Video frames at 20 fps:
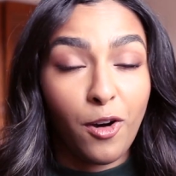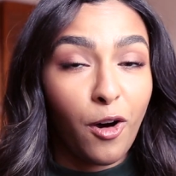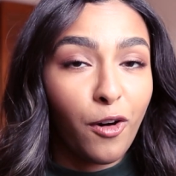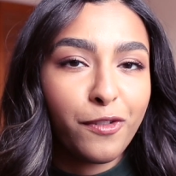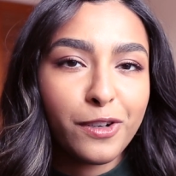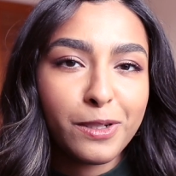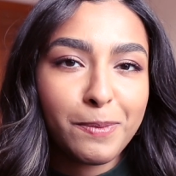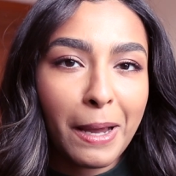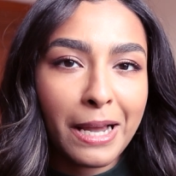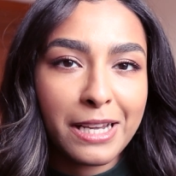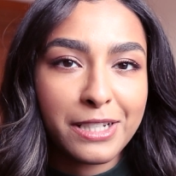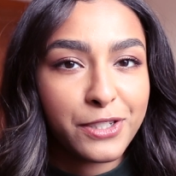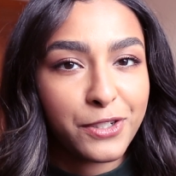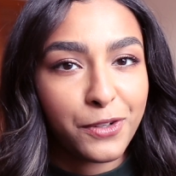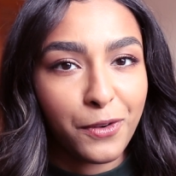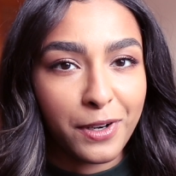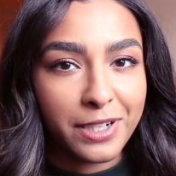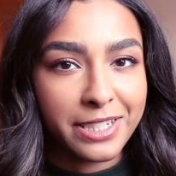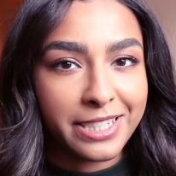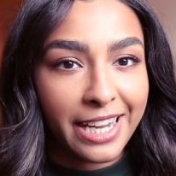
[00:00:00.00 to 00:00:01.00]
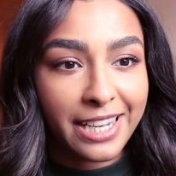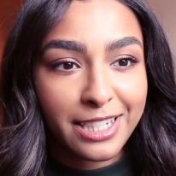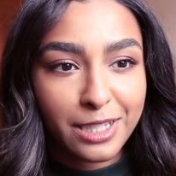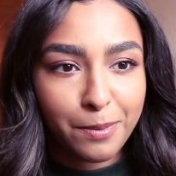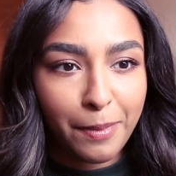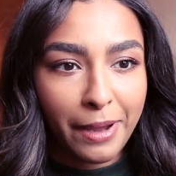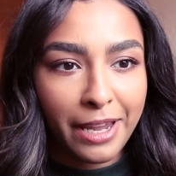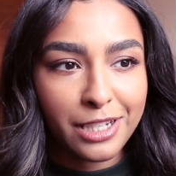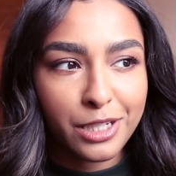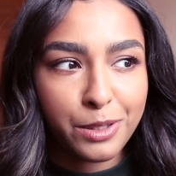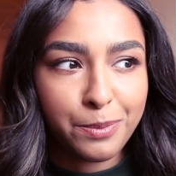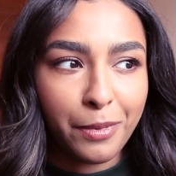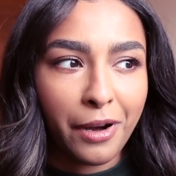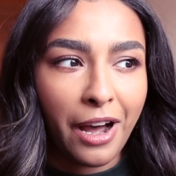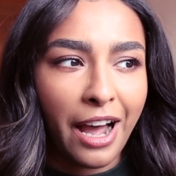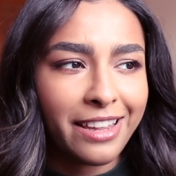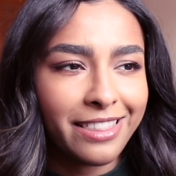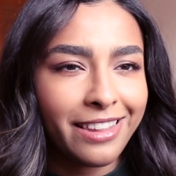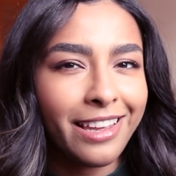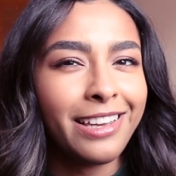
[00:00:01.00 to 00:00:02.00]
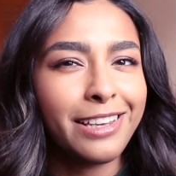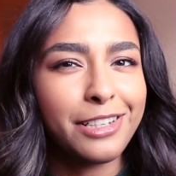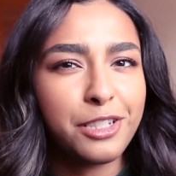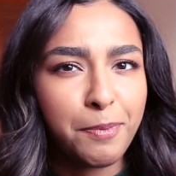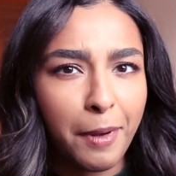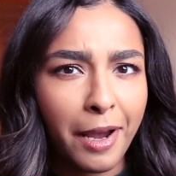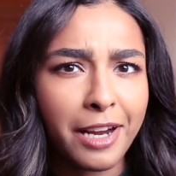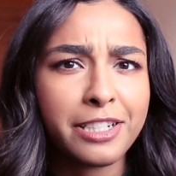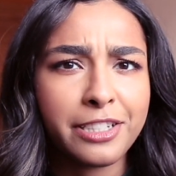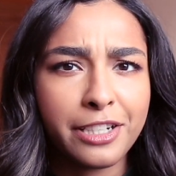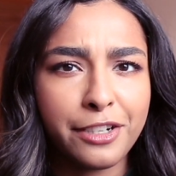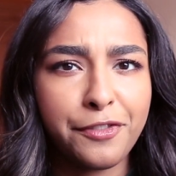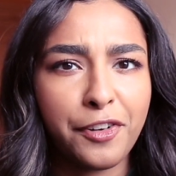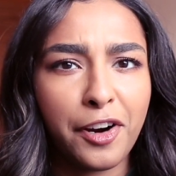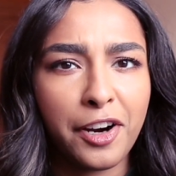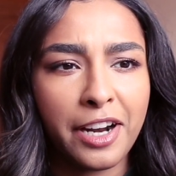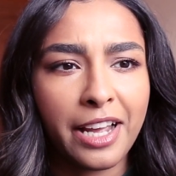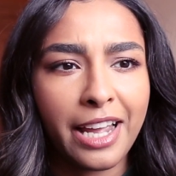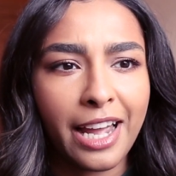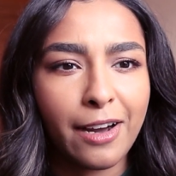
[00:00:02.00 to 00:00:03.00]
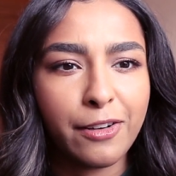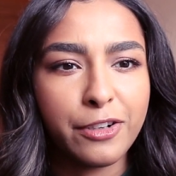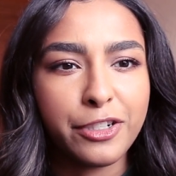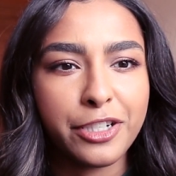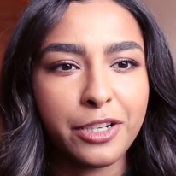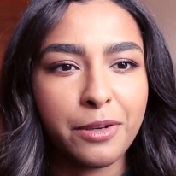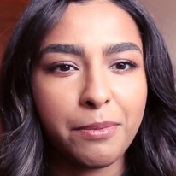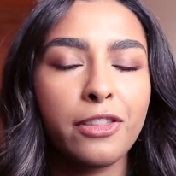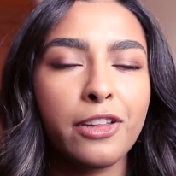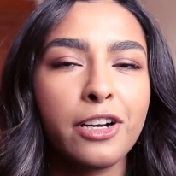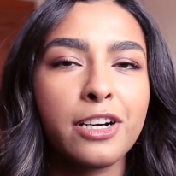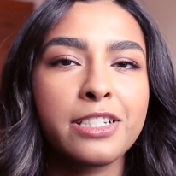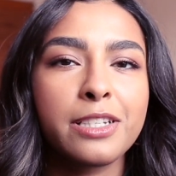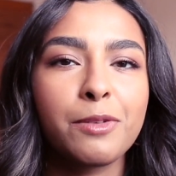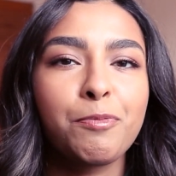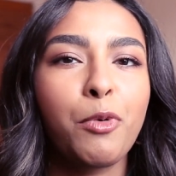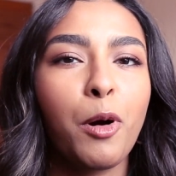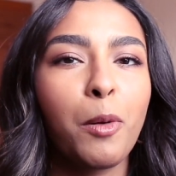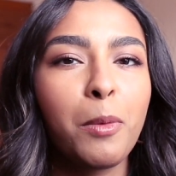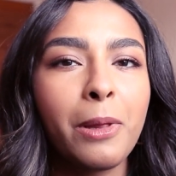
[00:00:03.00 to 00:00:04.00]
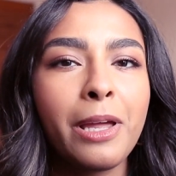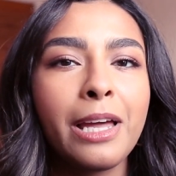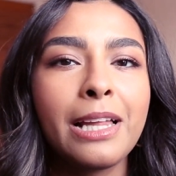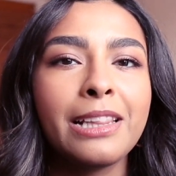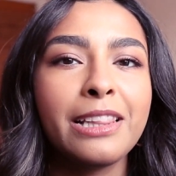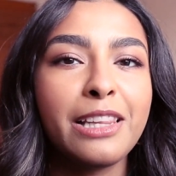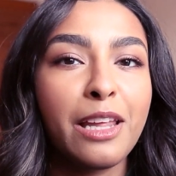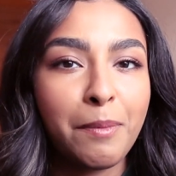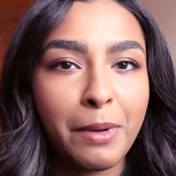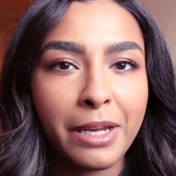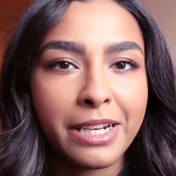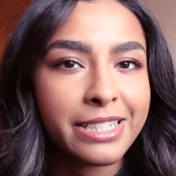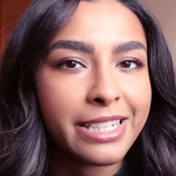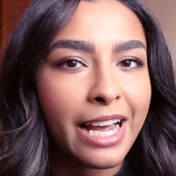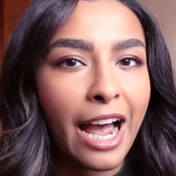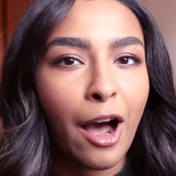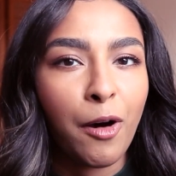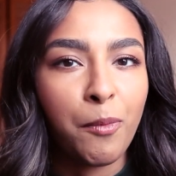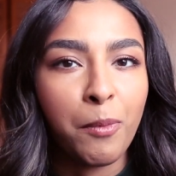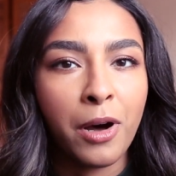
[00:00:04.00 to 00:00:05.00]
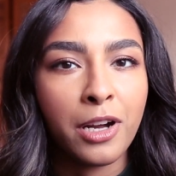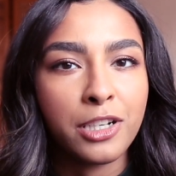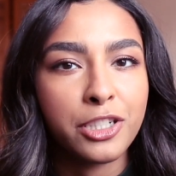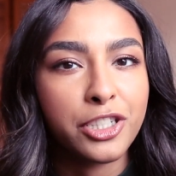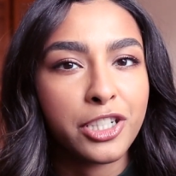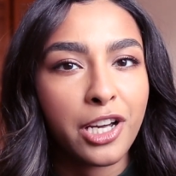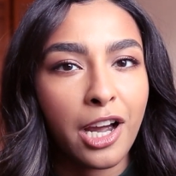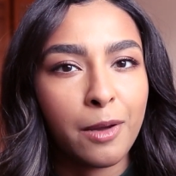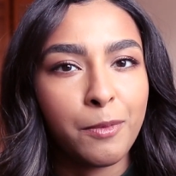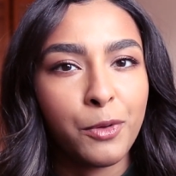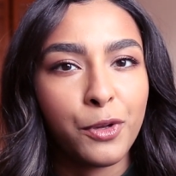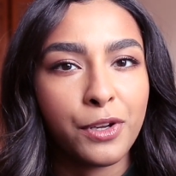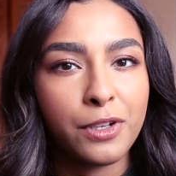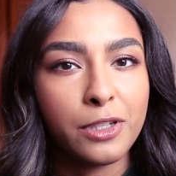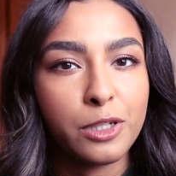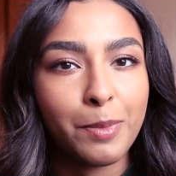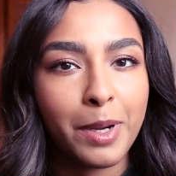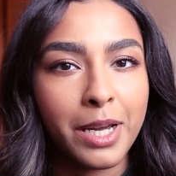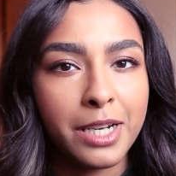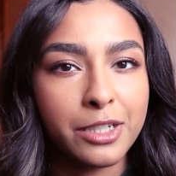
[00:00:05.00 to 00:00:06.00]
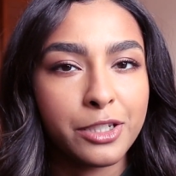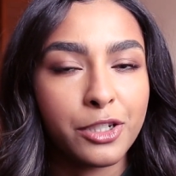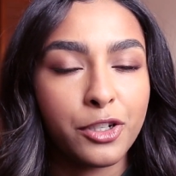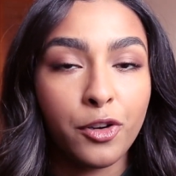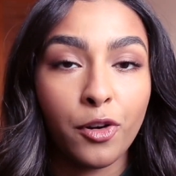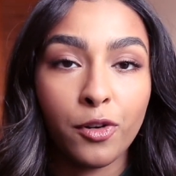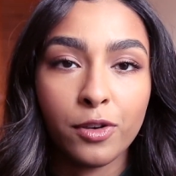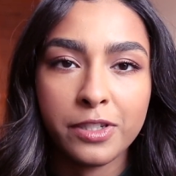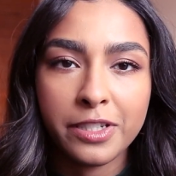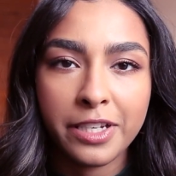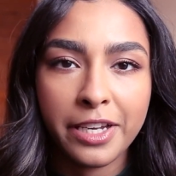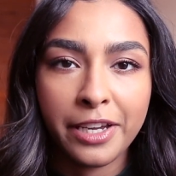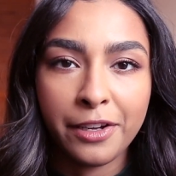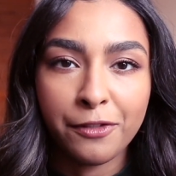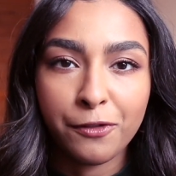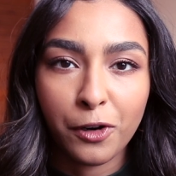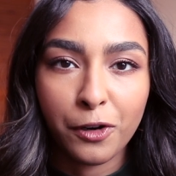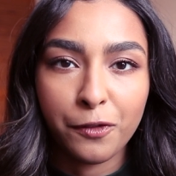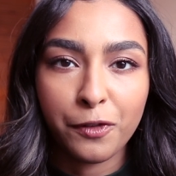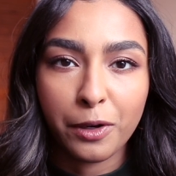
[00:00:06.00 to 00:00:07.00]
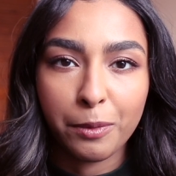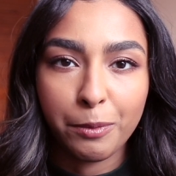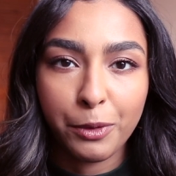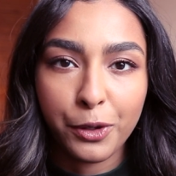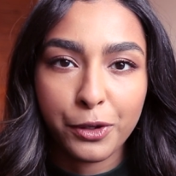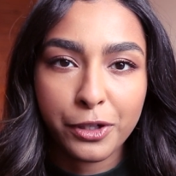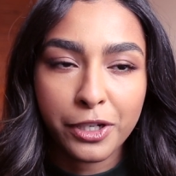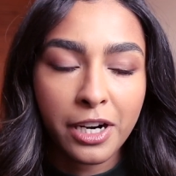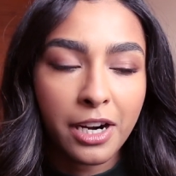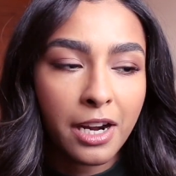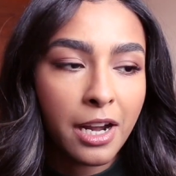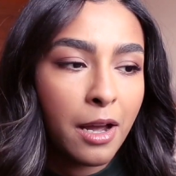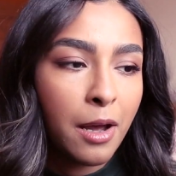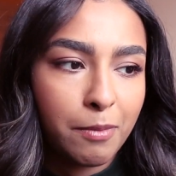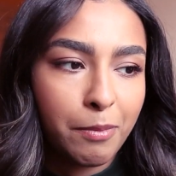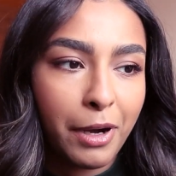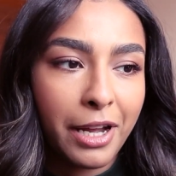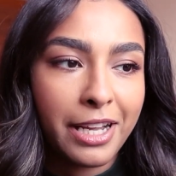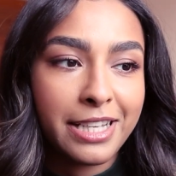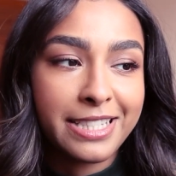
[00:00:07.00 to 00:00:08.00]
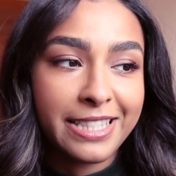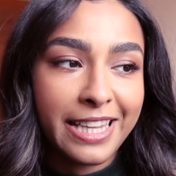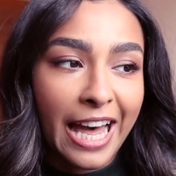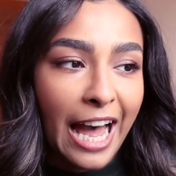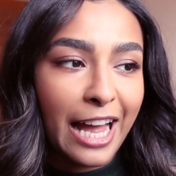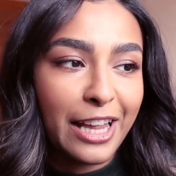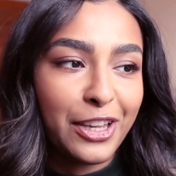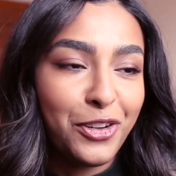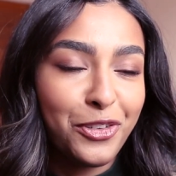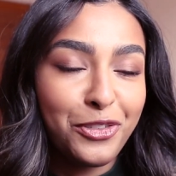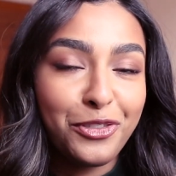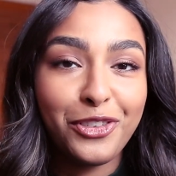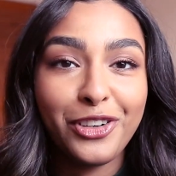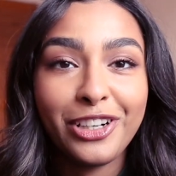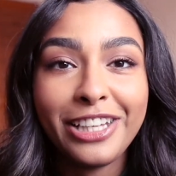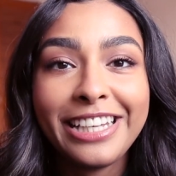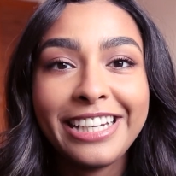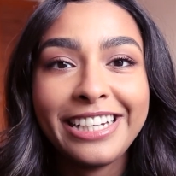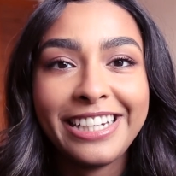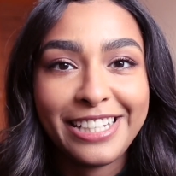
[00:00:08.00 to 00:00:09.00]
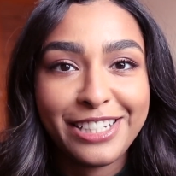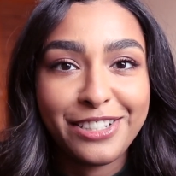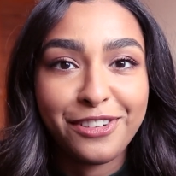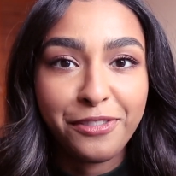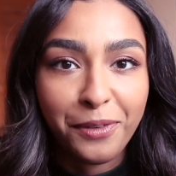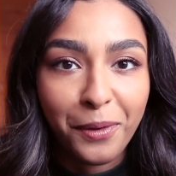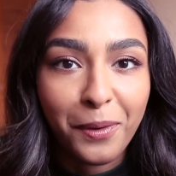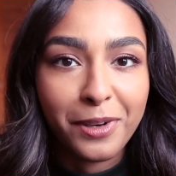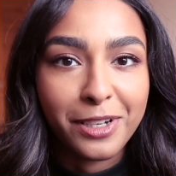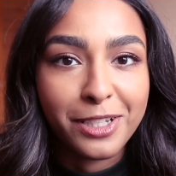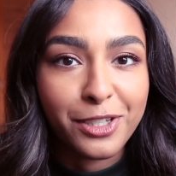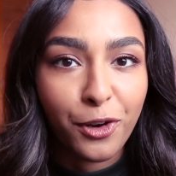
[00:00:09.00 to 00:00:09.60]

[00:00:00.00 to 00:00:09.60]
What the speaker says: office-based or desk-based, but I think especially for an accountant, there's probably a limit to how much time you can spend not sitting in front of a computer, but it's that you really need to focus